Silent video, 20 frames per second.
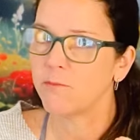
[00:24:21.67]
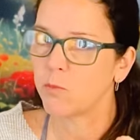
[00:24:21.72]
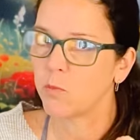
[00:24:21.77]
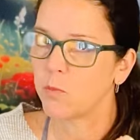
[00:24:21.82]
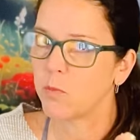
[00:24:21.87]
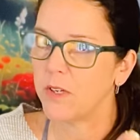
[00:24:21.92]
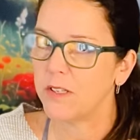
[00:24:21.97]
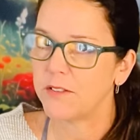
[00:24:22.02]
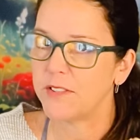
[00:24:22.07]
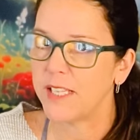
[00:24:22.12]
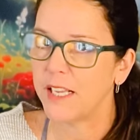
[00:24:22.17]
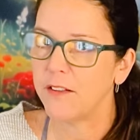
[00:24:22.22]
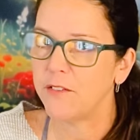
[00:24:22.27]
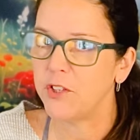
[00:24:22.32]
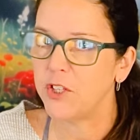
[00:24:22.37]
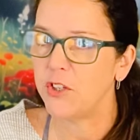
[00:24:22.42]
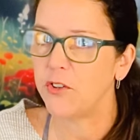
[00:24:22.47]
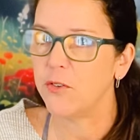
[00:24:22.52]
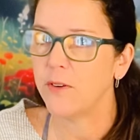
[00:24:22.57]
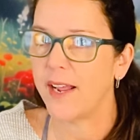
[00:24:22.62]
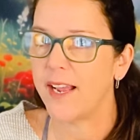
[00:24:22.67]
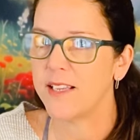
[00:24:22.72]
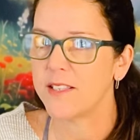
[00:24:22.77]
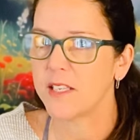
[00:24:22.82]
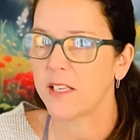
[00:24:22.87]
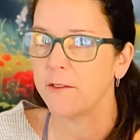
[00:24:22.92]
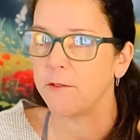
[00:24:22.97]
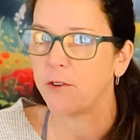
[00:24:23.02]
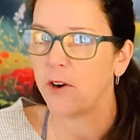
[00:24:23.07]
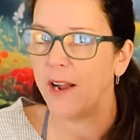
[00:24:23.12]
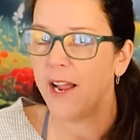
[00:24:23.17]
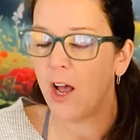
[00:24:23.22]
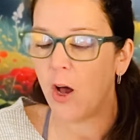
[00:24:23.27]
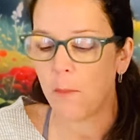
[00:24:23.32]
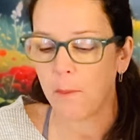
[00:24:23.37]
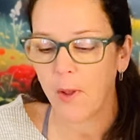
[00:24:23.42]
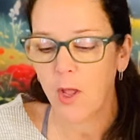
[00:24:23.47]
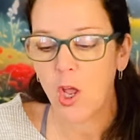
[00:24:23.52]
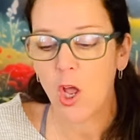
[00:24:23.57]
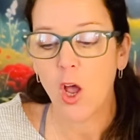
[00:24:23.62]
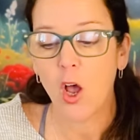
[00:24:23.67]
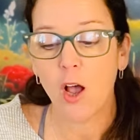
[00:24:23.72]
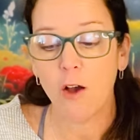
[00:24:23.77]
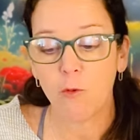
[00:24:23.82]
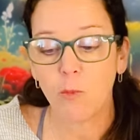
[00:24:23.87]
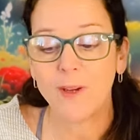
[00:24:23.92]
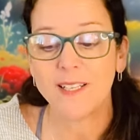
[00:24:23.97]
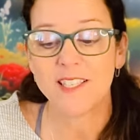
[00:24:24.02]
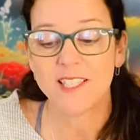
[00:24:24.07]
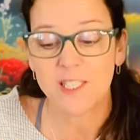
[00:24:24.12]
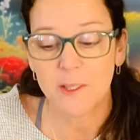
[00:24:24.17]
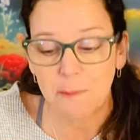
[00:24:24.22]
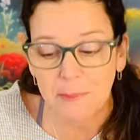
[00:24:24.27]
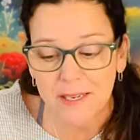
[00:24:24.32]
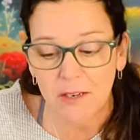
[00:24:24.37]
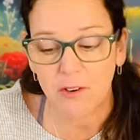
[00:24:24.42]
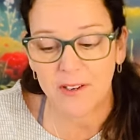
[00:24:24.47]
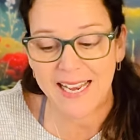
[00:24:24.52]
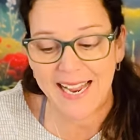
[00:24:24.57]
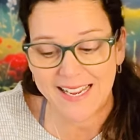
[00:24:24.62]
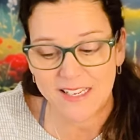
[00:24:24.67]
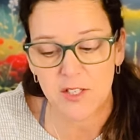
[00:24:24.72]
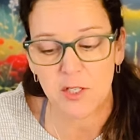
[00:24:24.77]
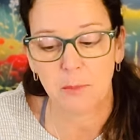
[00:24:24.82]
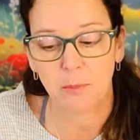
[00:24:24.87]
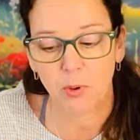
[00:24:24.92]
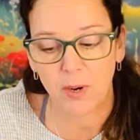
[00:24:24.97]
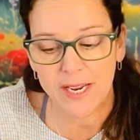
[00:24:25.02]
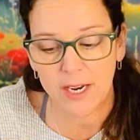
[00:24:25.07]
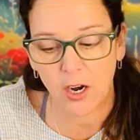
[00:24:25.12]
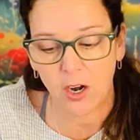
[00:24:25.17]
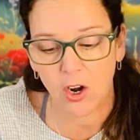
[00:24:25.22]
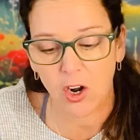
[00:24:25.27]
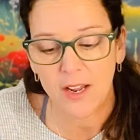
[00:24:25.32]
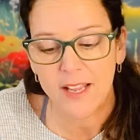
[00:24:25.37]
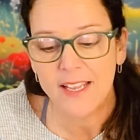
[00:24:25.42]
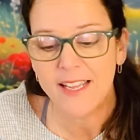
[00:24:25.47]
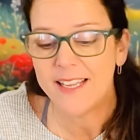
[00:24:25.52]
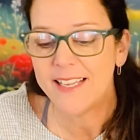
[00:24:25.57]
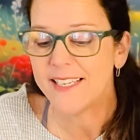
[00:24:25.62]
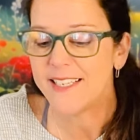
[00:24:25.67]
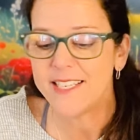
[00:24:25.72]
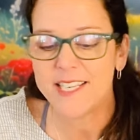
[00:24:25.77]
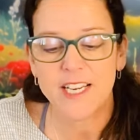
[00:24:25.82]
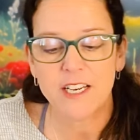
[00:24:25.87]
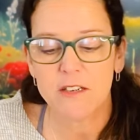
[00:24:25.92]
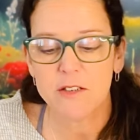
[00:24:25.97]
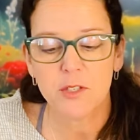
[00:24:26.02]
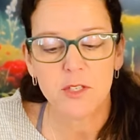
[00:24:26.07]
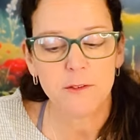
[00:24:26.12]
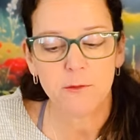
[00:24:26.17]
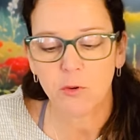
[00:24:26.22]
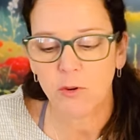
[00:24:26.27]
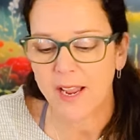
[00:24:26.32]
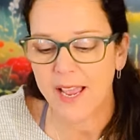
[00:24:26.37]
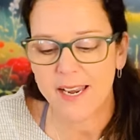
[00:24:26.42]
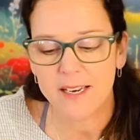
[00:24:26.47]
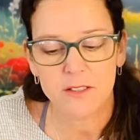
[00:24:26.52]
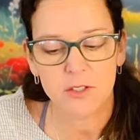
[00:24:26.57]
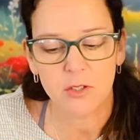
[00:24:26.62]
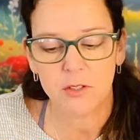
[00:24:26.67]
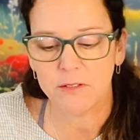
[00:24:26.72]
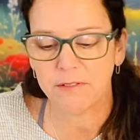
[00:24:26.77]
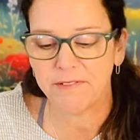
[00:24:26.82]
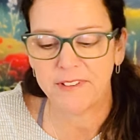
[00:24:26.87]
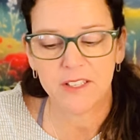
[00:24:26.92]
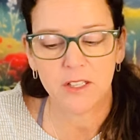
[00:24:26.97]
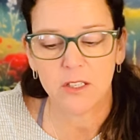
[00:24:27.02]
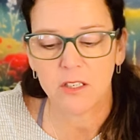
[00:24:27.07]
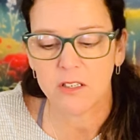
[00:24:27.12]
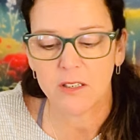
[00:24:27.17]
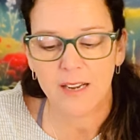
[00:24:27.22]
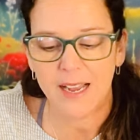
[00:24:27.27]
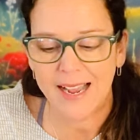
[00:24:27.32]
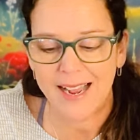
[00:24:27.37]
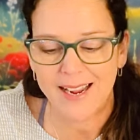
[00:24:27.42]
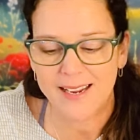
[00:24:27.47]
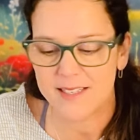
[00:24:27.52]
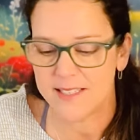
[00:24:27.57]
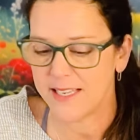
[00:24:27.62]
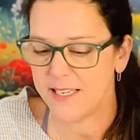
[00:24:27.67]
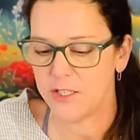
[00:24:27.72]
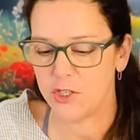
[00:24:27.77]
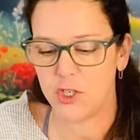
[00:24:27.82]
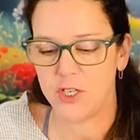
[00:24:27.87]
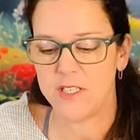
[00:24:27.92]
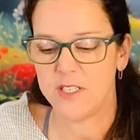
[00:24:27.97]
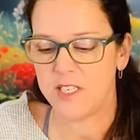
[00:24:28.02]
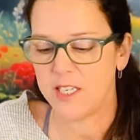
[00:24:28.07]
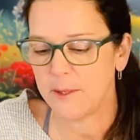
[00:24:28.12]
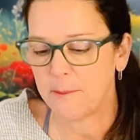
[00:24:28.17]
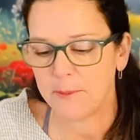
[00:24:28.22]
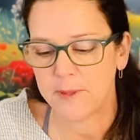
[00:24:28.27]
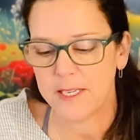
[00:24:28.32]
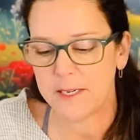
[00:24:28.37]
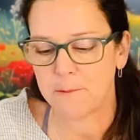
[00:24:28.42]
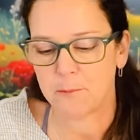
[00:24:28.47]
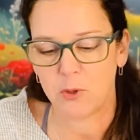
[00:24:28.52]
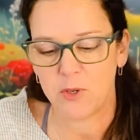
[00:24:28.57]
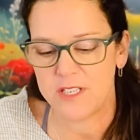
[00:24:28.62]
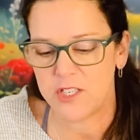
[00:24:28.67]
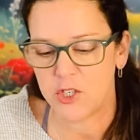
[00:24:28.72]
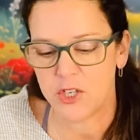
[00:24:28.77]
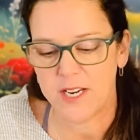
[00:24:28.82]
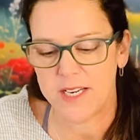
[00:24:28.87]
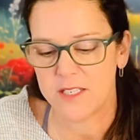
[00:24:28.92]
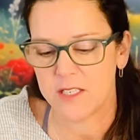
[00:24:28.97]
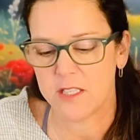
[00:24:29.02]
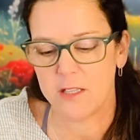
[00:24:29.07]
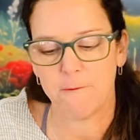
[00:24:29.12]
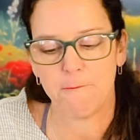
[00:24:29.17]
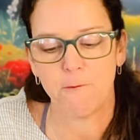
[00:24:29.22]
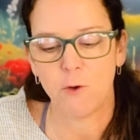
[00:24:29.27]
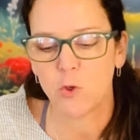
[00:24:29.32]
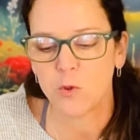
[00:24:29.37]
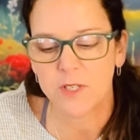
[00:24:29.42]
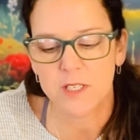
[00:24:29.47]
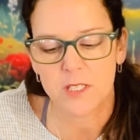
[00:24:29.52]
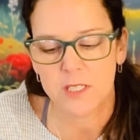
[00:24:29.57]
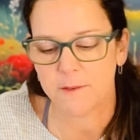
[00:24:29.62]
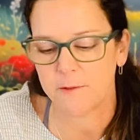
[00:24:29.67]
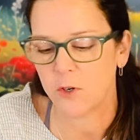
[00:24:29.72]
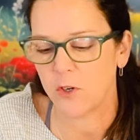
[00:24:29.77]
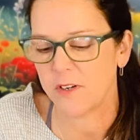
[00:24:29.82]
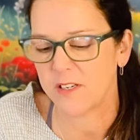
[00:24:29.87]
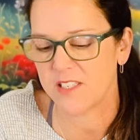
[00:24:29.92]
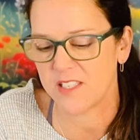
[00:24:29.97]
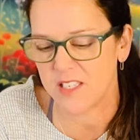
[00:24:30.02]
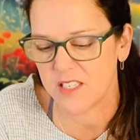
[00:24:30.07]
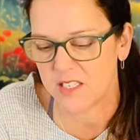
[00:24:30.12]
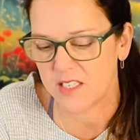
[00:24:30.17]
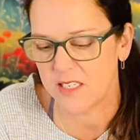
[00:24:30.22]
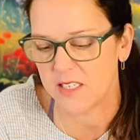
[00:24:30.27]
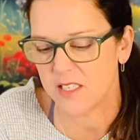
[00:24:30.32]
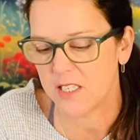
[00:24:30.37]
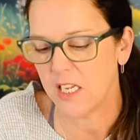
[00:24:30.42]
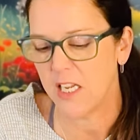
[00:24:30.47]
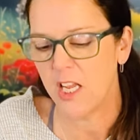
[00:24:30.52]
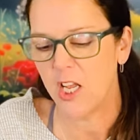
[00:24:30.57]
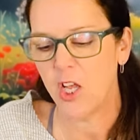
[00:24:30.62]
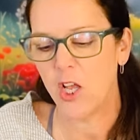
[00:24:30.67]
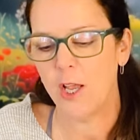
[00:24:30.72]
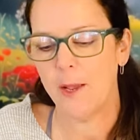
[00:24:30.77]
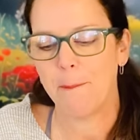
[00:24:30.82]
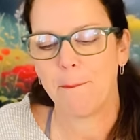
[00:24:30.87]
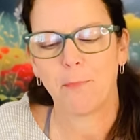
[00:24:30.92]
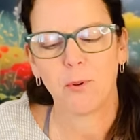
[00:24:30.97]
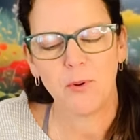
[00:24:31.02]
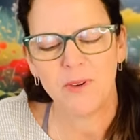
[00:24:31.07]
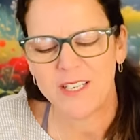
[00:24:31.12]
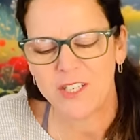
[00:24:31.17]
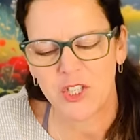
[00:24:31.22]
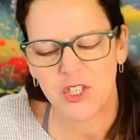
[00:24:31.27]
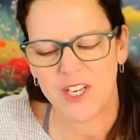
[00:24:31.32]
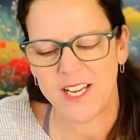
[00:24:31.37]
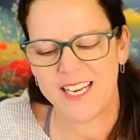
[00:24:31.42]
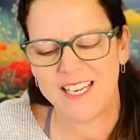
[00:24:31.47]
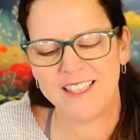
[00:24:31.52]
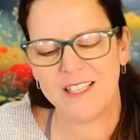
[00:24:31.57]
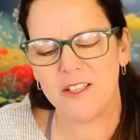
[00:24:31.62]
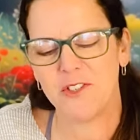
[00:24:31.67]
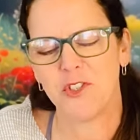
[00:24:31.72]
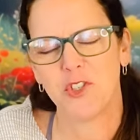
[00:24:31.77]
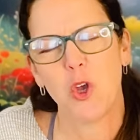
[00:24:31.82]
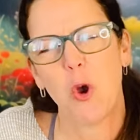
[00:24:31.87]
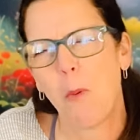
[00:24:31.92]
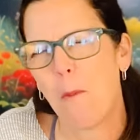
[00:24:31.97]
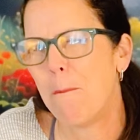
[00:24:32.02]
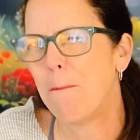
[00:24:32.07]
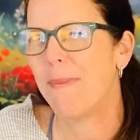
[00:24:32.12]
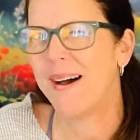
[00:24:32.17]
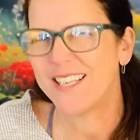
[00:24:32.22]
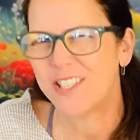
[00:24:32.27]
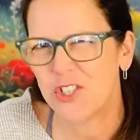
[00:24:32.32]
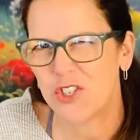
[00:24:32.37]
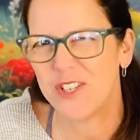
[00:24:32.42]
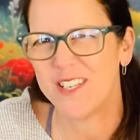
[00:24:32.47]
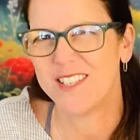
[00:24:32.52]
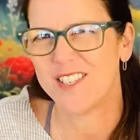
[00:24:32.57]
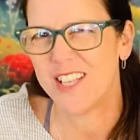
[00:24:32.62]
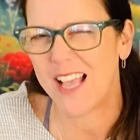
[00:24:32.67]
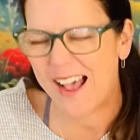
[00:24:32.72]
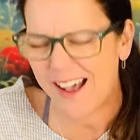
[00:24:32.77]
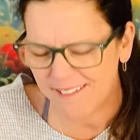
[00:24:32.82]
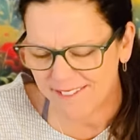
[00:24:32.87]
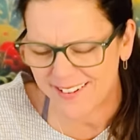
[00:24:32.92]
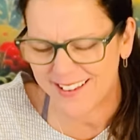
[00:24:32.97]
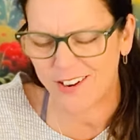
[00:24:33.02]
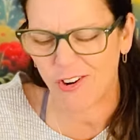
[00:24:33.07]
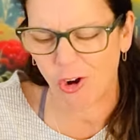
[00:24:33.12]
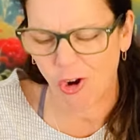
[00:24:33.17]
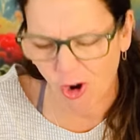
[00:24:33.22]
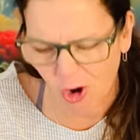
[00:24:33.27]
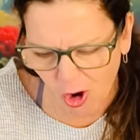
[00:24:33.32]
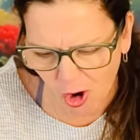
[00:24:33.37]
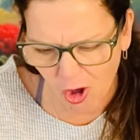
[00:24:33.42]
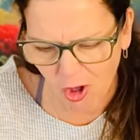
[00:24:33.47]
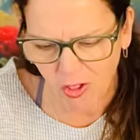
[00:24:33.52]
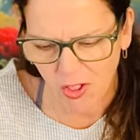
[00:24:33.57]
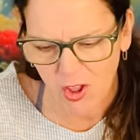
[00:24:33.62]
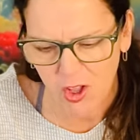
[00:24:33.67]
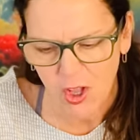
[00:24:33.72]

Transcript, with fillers: was telling you, asking for help, of what spirit has to bring her. Tears of gratitude fill her eyes as she deeply appreciates the fullness of her existence, appreciating the so muchness of it all.